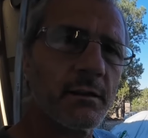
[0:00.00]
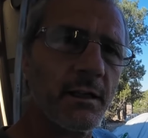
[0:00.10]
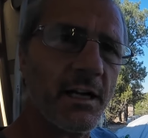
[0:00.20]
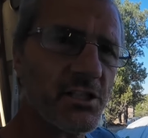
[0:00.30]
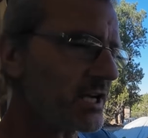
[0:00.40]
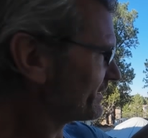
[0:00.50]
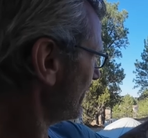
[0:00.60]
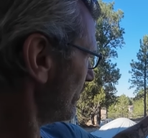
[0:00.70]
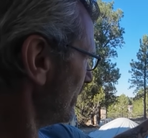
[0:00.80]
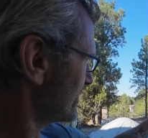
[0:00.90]
Now, I shot
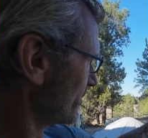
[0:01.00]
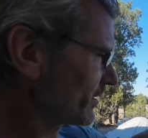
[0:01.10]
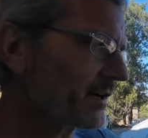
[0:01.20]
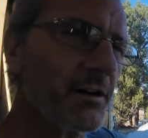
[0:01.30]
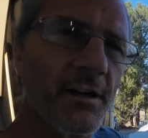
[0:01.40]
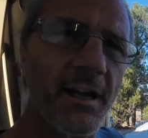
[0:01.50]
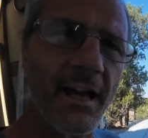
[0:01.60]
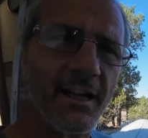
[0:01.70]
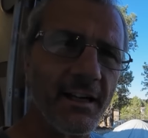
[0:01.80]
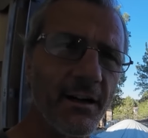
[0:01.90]
that hoist earlier
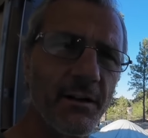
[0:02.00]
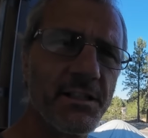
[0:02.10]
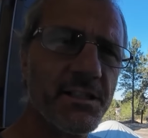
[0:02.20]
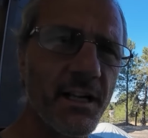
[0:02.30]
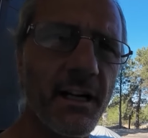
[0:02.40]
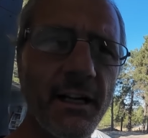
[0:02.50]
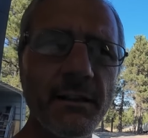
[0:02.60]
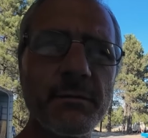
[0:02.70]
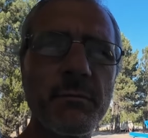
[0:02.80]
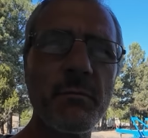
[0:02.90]
today, and now it's
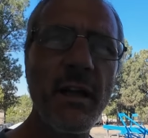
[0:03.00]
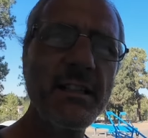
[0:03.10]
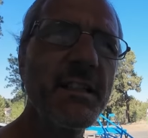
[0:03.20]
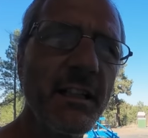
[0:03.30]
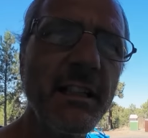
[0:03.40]
mid to